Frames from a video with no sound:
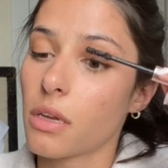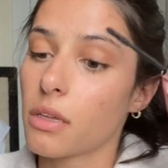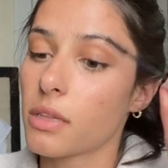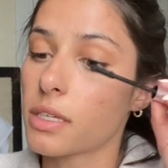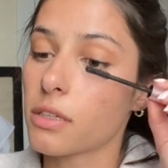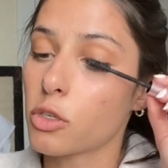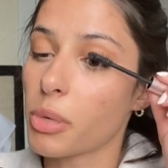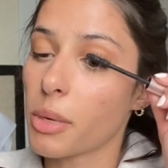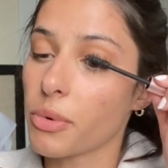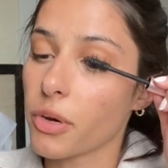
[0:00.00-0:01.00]
like a little
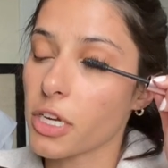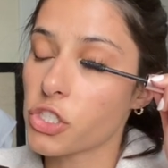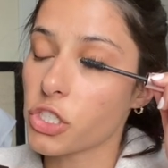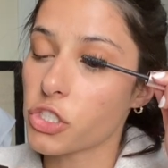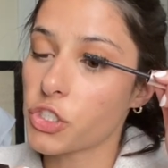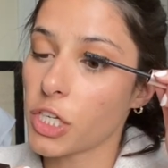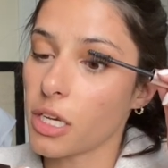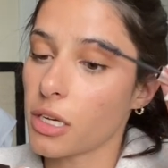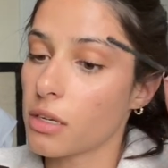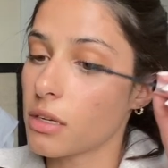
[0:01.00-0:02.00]
preparation
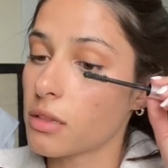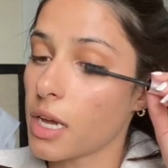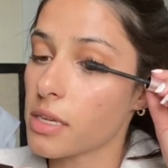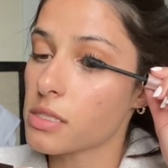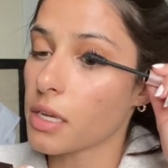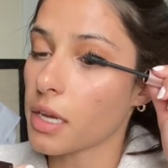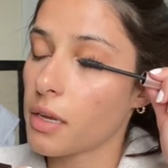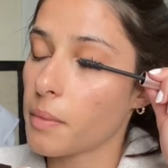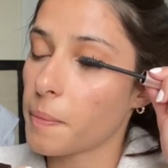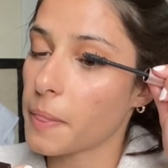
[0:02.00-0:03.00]
sheet last
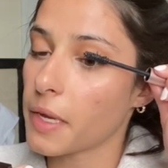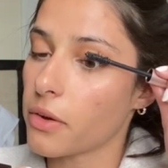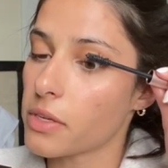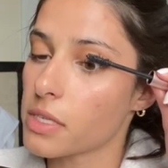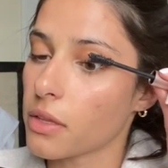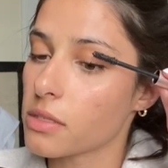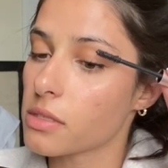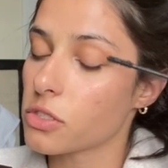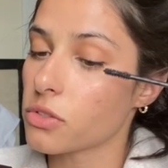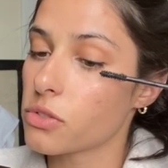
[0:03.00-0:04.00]
night. I know I sound like
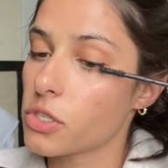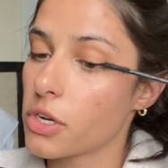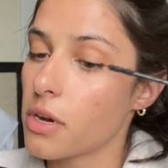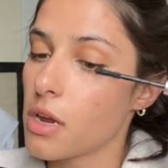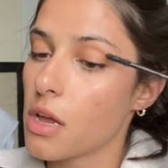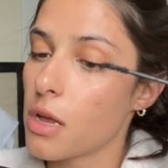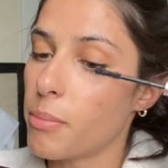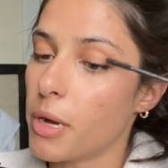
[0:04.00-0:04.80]
such a loser, but